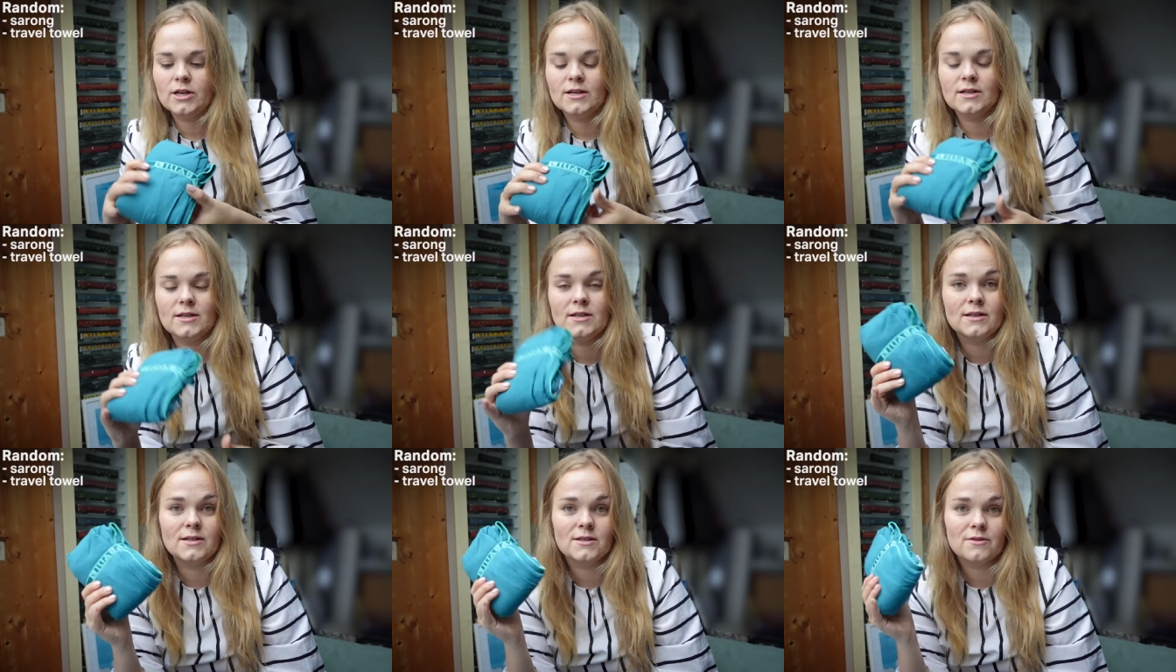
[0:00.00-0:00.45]

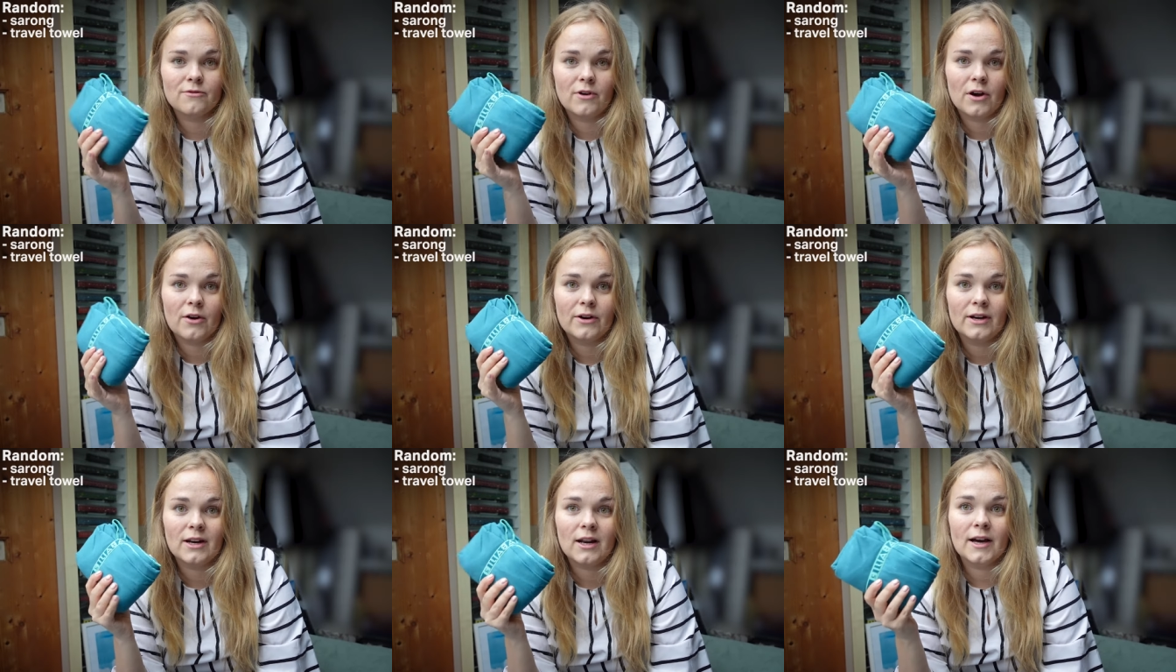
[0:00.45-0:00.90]
is
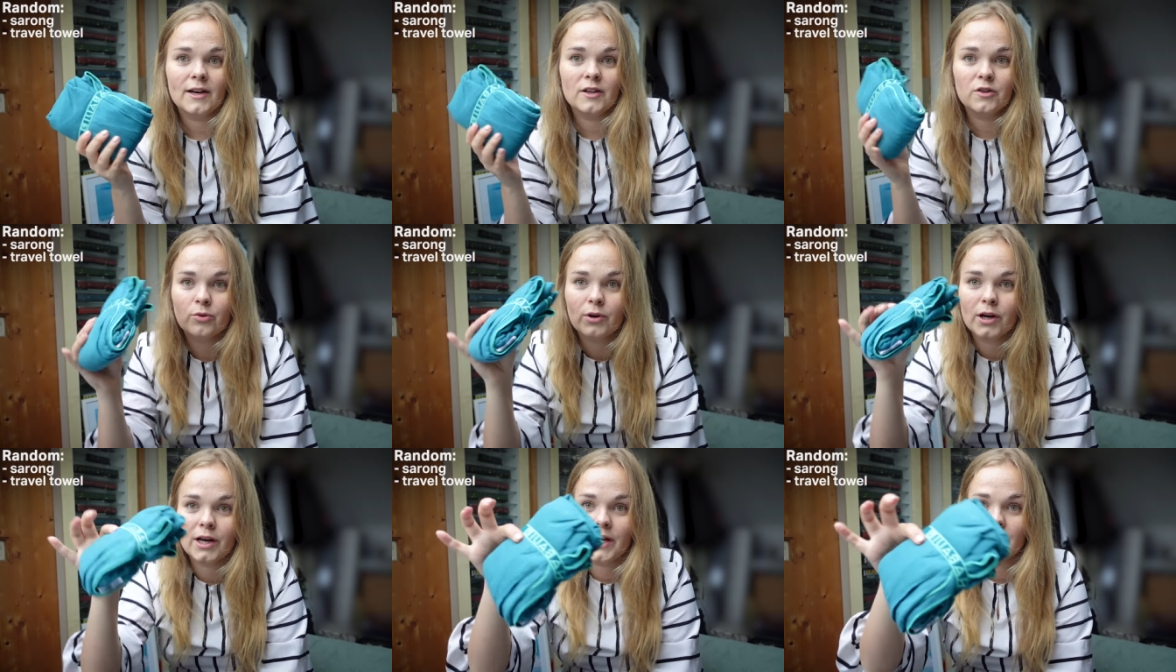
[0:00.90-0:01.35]
very
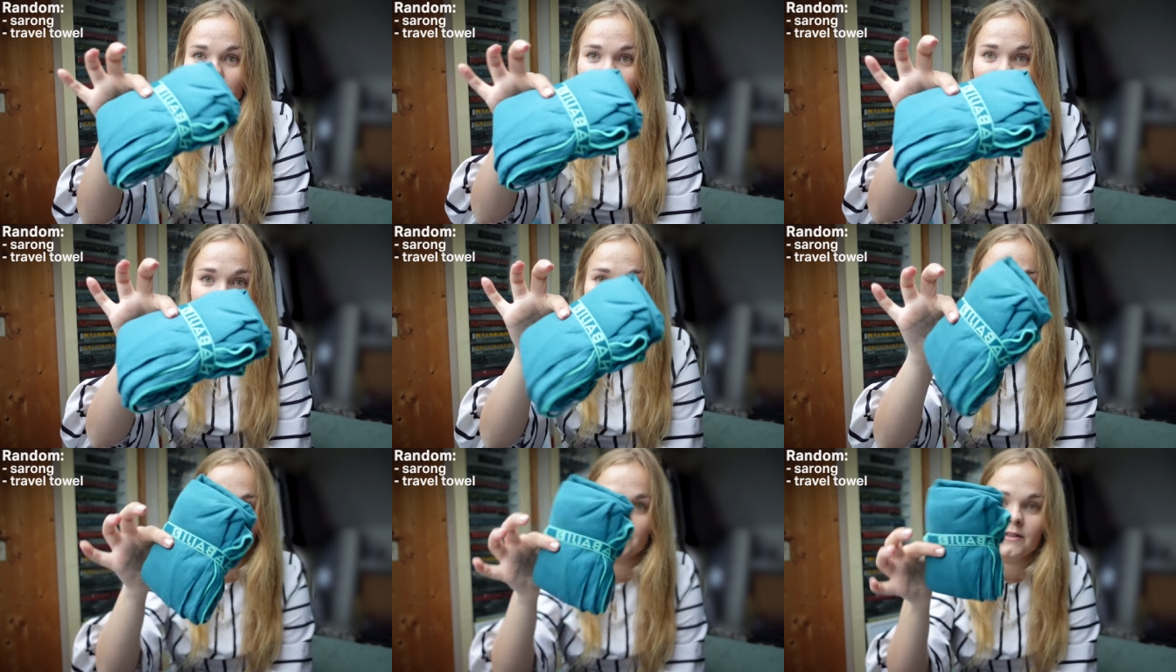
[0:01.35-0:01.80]
lightweight
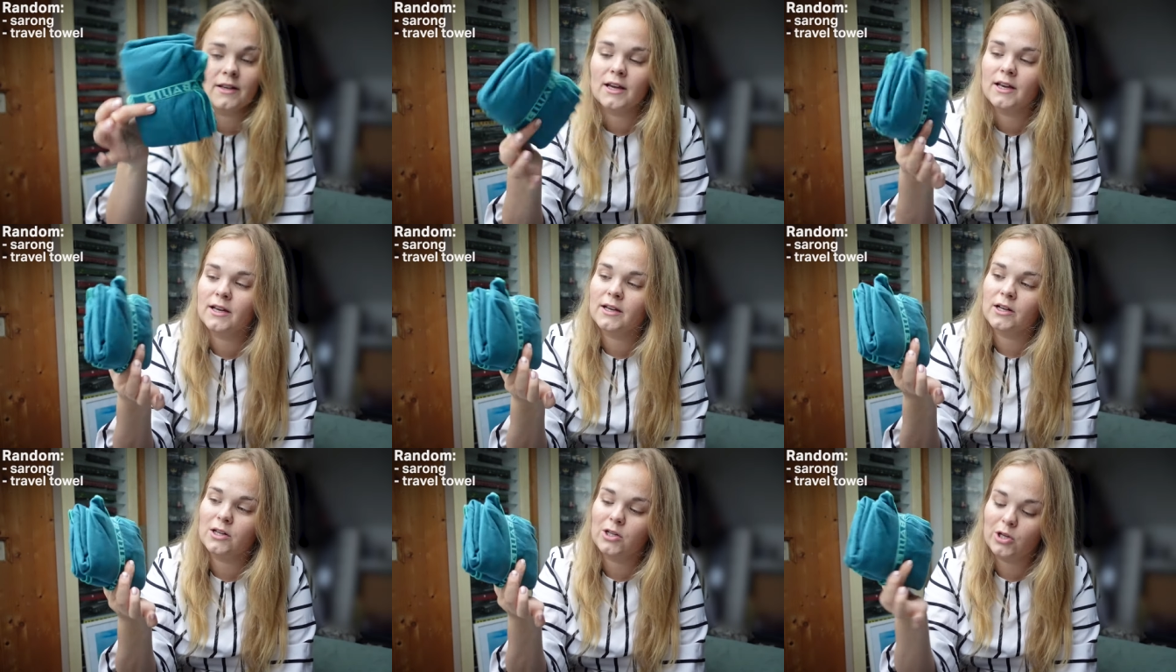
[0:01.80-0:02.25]
and doesn't
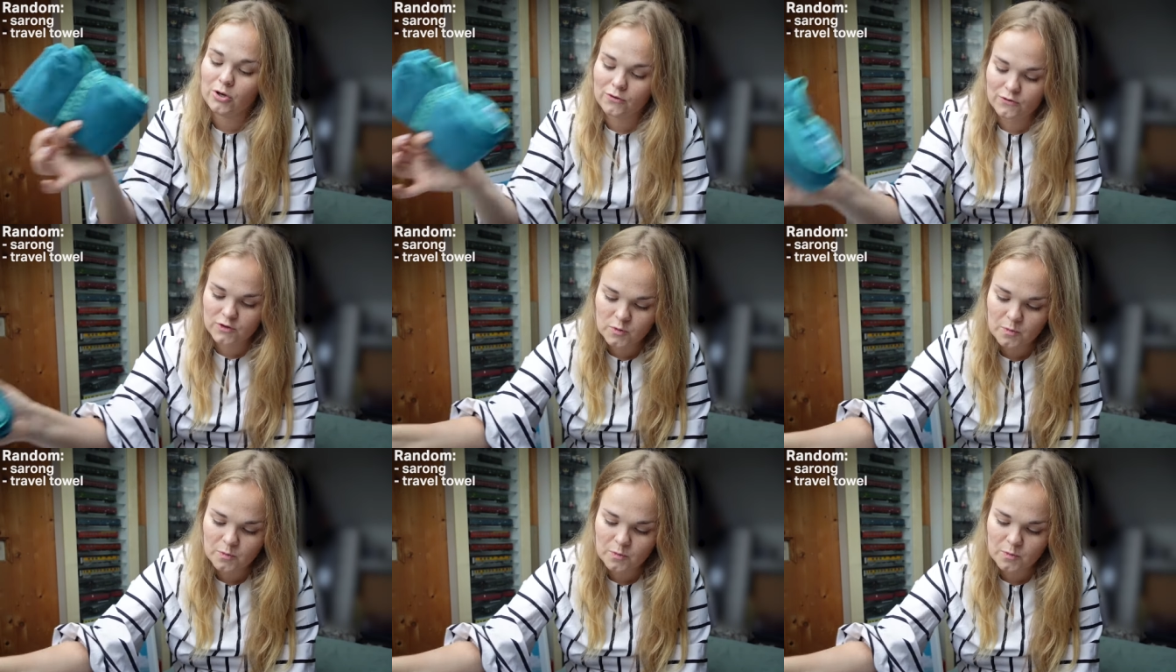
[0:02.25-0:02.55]
take a lot of